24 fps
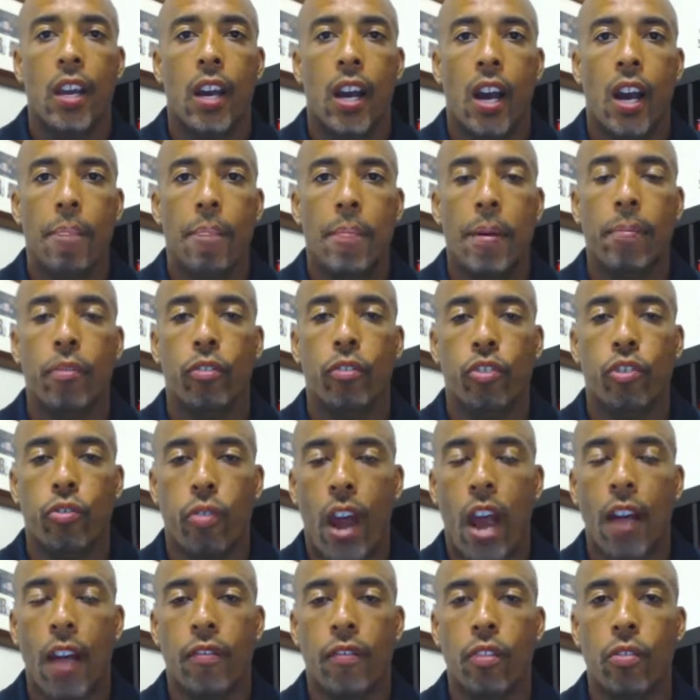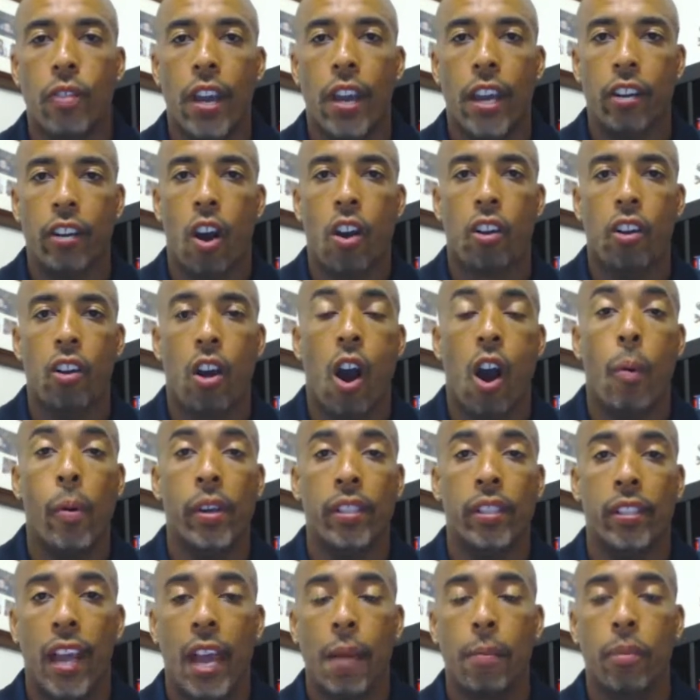Uh, people travel and aren't
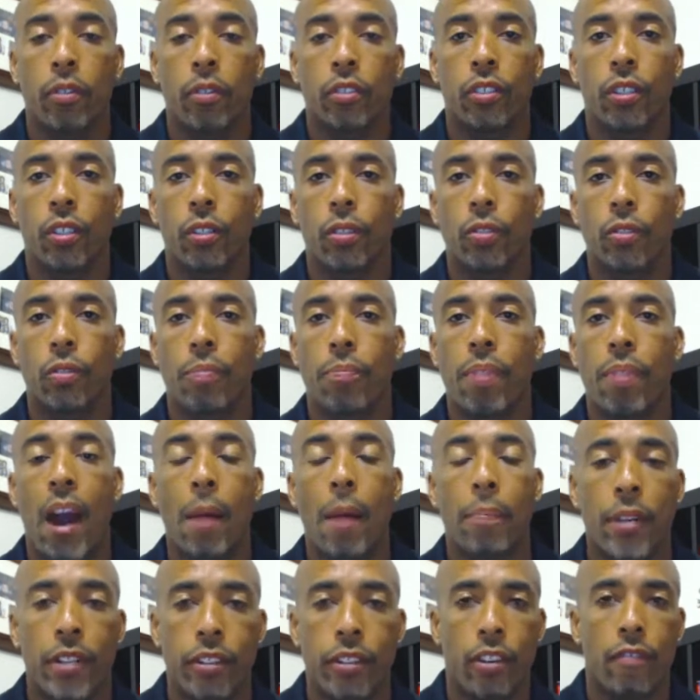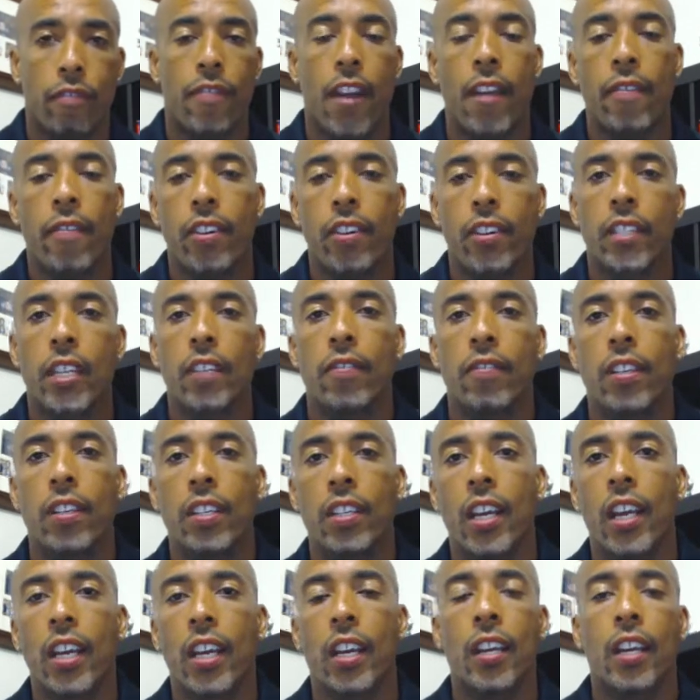always able to pop in their favorite
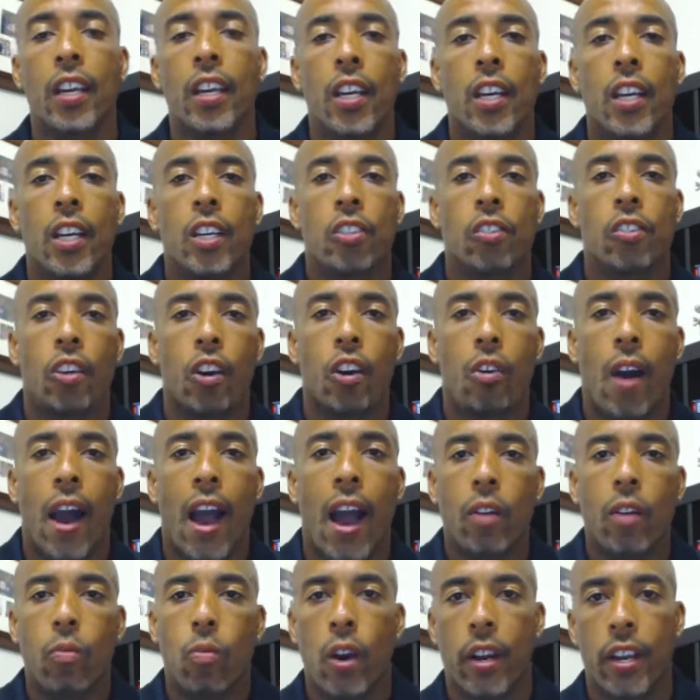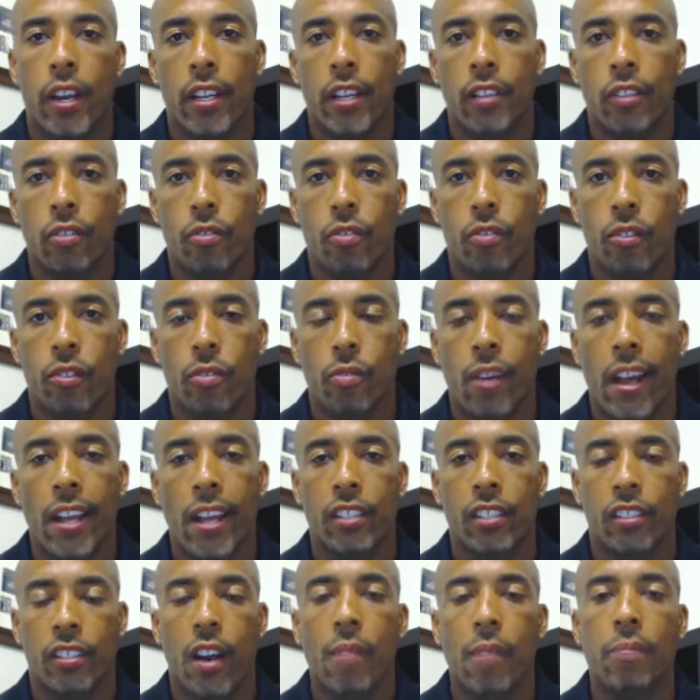DVD. So I wanted to
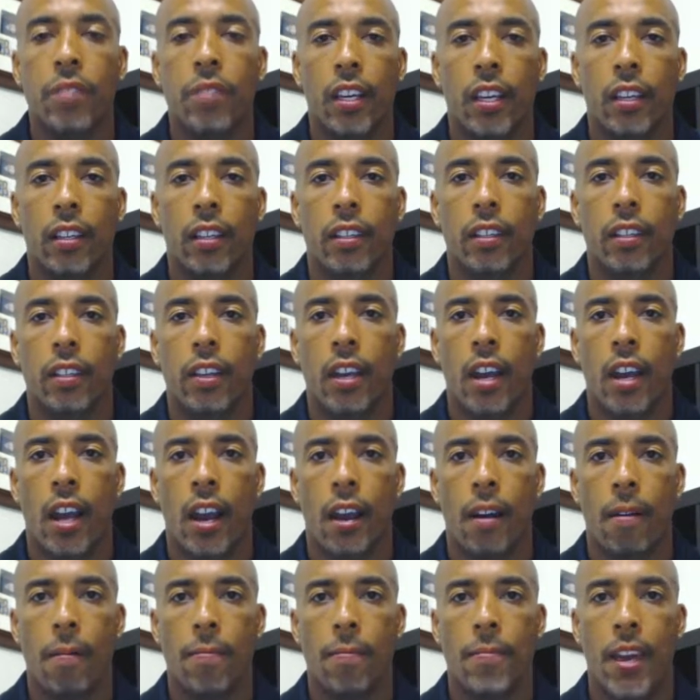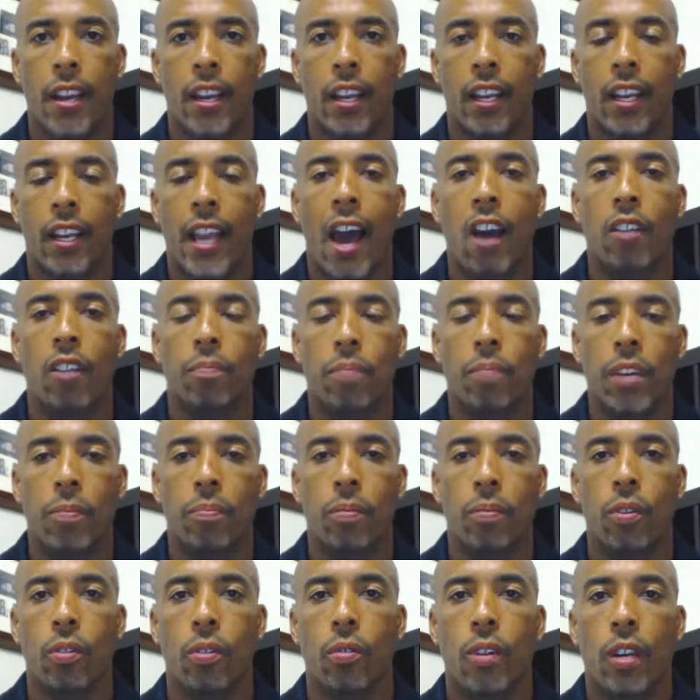create something uh, that allowed
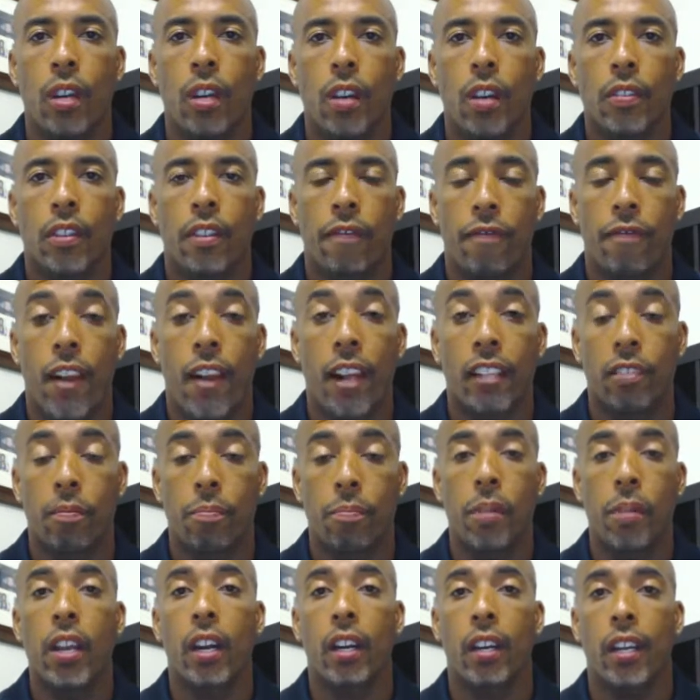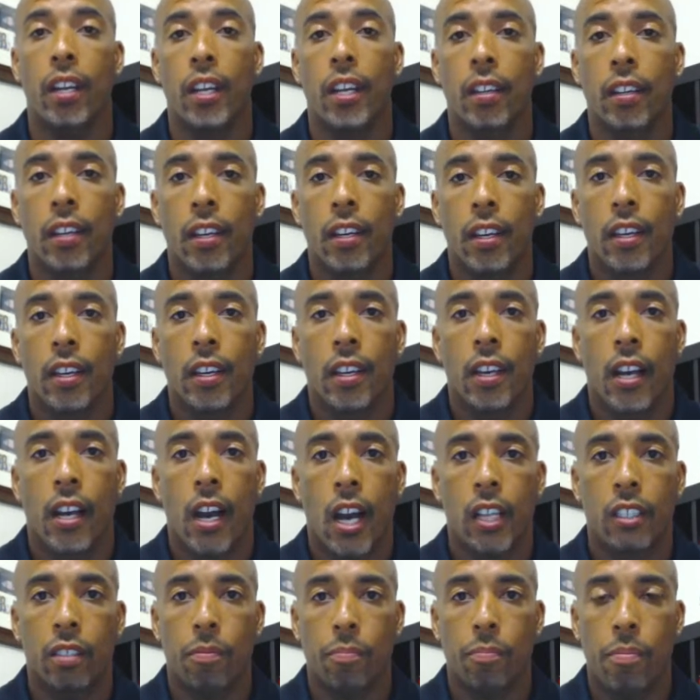people the flexibility
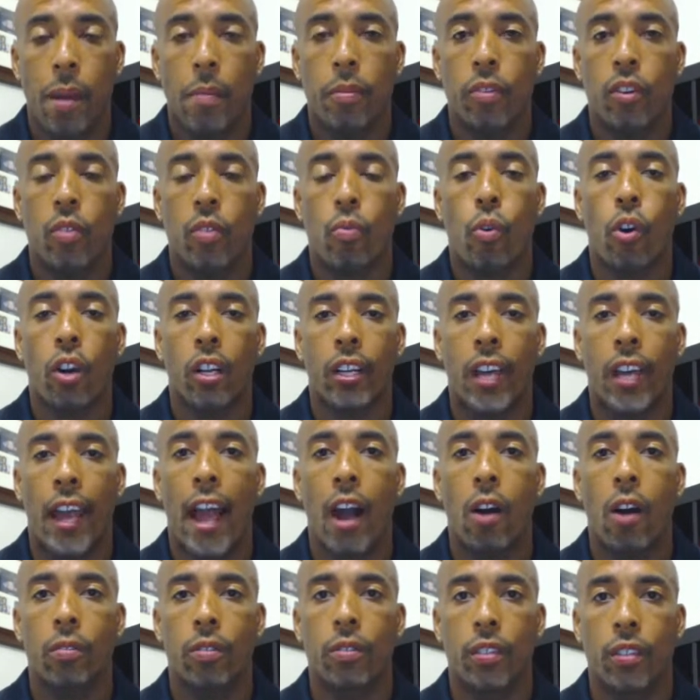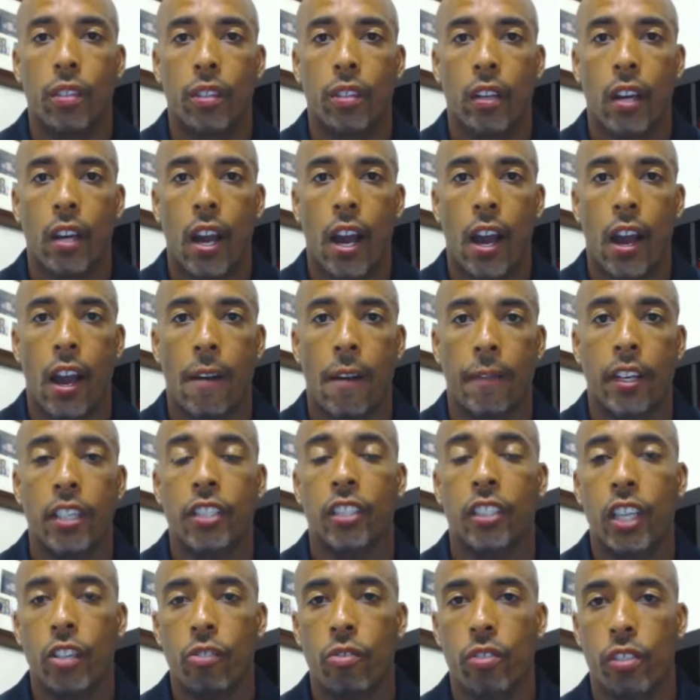uh, to be able to work out uh,
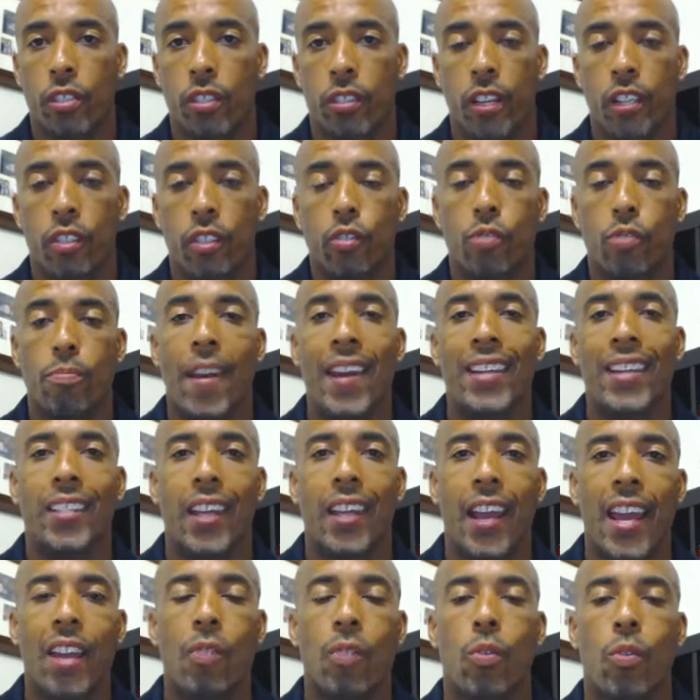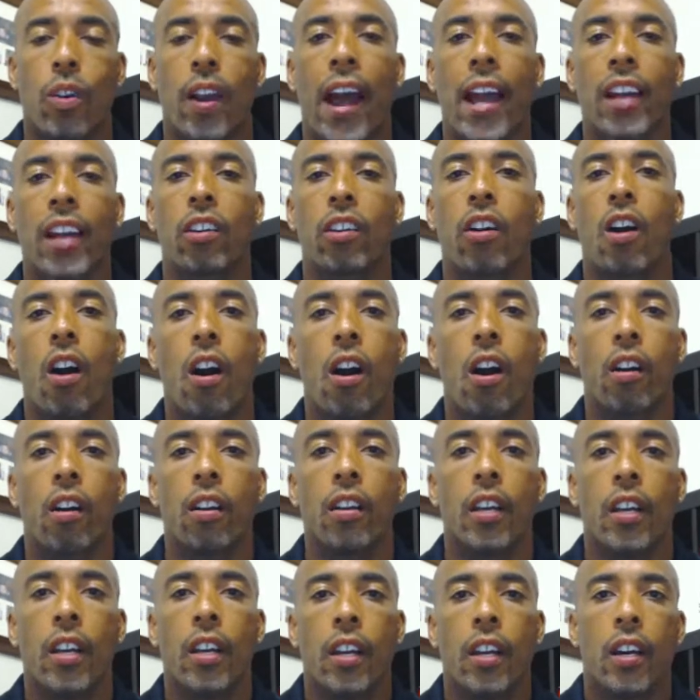continuously, to maintain what I
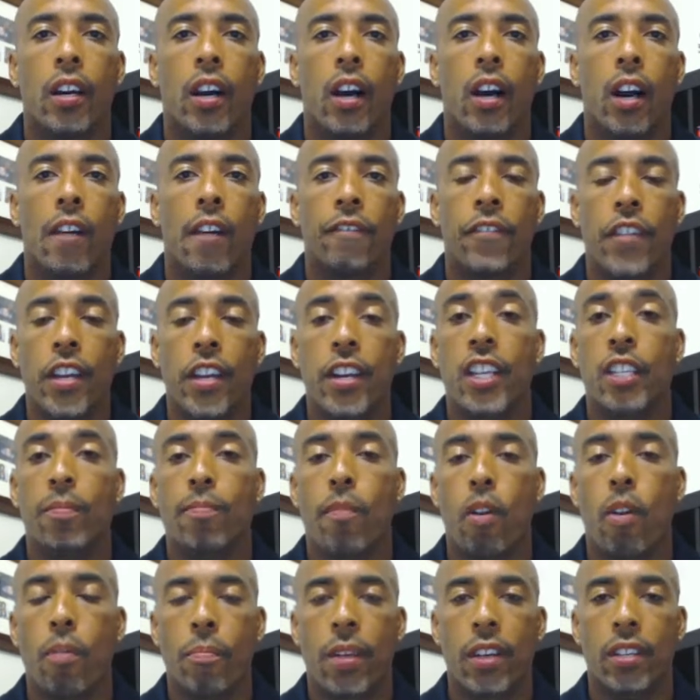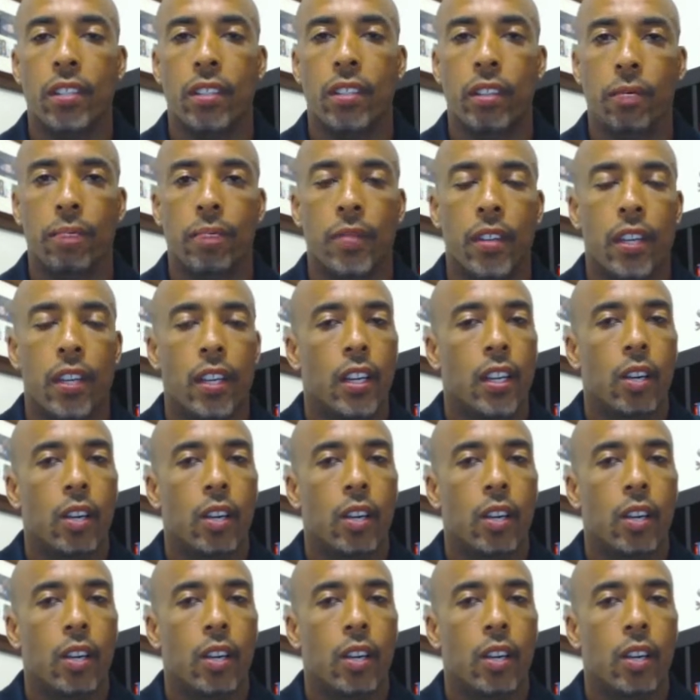call fitness momentum.